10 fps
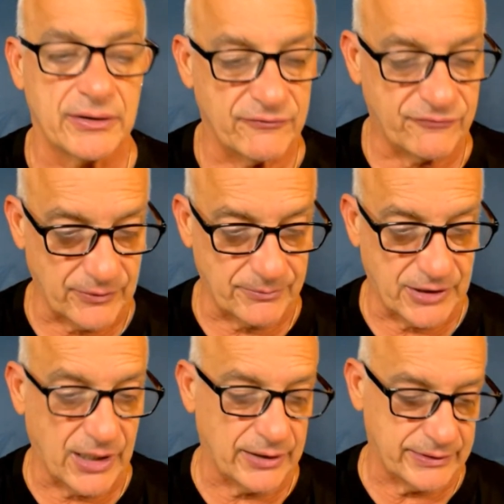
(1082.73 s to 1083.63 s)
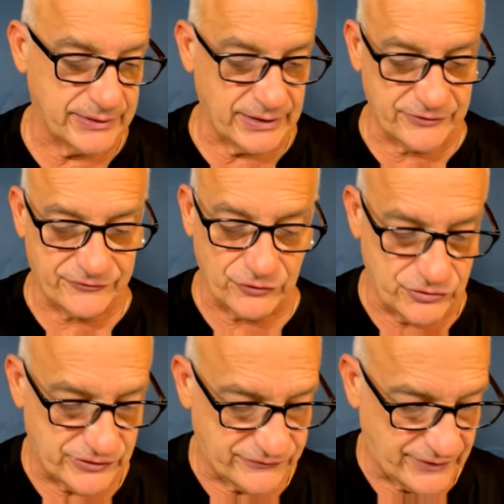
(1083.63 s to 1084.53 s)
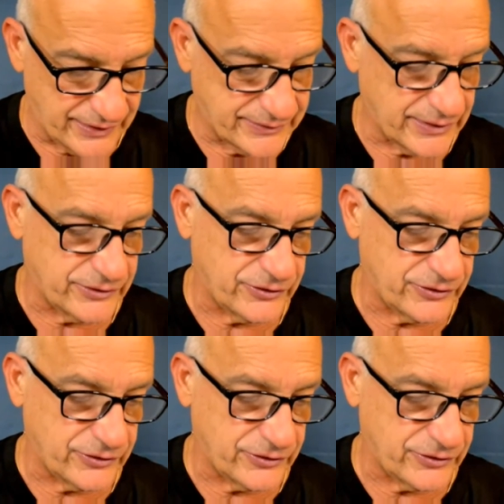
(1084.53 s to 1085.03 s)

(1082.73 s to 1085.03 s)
from God. And then so you just take that and you